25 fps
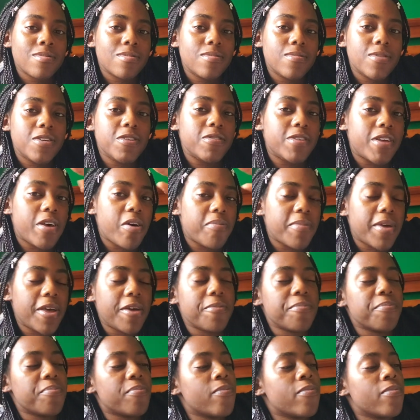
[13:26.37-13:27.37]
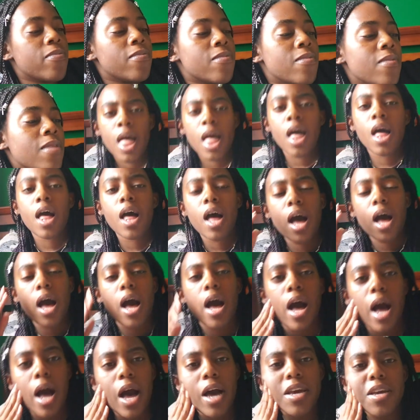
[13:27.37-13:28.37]
You tell me.
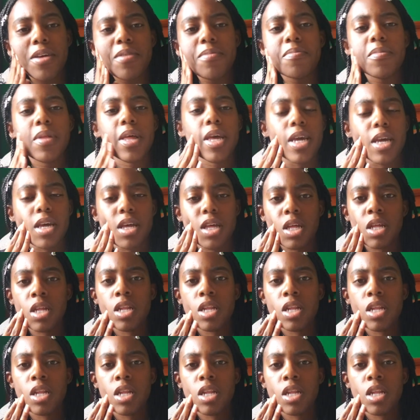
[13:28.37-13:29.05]
I am like